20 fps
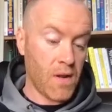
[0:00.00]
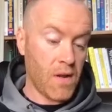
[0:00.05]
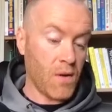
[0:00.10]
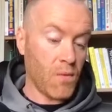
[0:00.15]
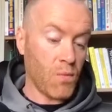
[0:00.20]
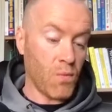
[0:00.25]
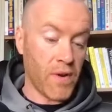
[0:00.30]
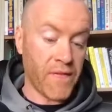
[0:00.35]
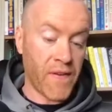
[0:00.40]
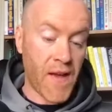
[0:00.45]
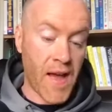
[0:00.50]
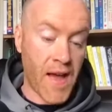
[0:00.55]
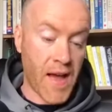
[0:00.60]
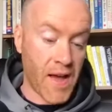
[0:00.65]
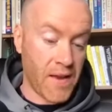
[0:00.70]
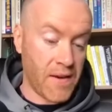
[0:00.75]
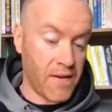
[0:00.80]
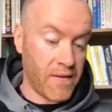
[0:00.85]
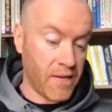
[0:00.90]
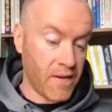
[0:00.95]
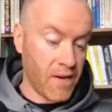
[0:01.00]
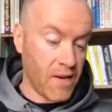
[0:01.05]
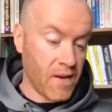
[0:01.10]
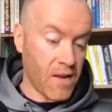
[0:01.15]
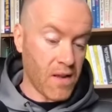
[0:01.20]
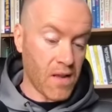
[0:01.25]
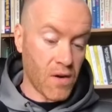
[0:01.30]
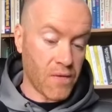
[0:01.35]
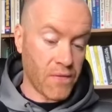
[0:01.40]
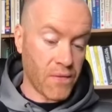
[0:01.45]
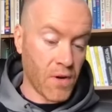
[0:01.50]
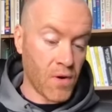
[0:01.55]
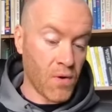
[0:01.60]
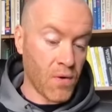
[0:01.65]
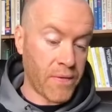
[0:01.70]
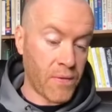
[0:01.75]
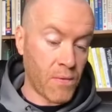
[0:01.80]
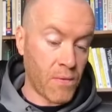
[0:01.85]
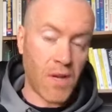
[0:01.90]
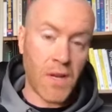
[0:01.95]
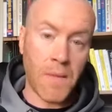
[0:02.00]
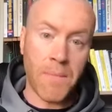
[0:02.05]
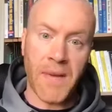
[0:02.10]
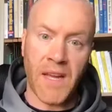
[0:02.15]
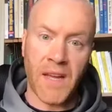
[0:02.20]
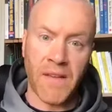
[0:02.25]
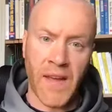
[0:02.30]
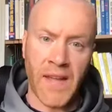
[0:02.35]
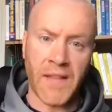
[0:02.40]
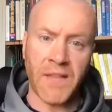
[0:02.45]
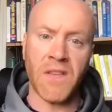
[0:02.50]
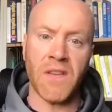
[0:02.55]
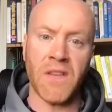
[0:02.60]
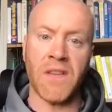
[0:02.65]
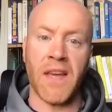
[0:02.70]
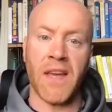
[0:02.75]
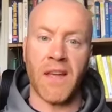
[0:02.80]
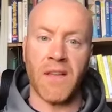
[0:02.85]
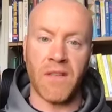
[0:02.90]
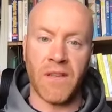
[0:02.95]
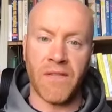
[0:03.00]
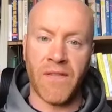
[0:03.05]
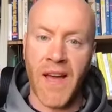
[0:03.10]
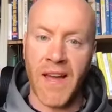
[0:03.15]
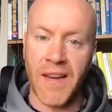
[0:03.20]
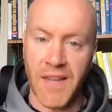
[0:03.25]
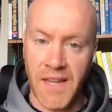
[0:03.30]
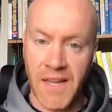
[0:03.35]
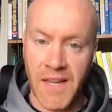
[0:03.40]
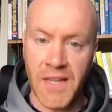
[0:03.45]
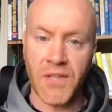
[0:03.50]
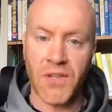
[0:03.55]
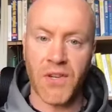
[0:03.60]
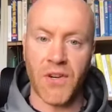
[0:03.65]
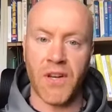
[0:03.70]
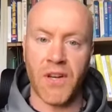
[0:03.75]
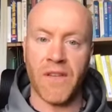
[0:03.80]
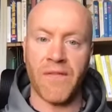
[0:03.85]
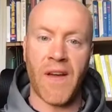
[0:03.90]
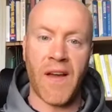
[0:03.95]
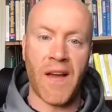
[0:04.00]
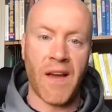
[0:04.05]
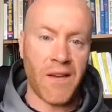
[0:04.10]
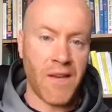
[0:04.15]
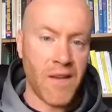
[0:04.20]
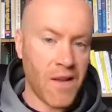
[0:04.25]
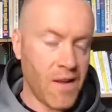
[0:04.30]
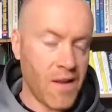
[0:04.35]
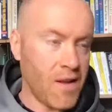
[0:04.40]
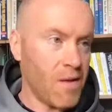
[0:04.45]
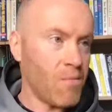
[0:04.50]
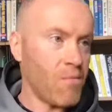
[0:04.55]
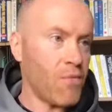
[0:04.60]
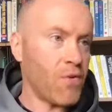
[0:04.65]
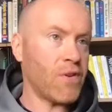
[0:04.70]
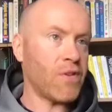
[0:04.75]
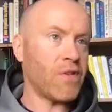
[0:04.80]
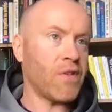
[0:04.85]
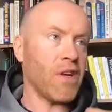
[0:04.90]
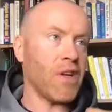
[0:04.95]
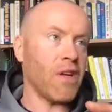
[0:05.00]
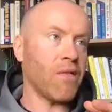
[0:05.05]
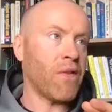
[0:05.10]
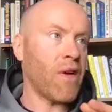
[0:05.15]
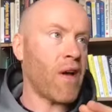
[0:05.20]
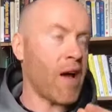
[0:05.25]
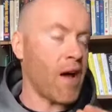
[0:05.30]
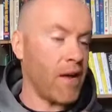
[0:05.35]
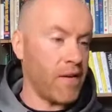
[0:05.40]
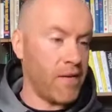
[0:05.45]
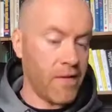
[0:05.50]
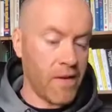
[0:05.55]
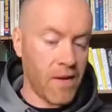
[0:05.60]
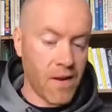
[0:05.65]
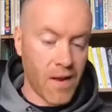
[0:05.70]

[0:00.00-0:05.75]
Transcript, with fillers: we've had, you know, if we go through all the big events and days, you've had Easter, you've had Mother's Day, you've had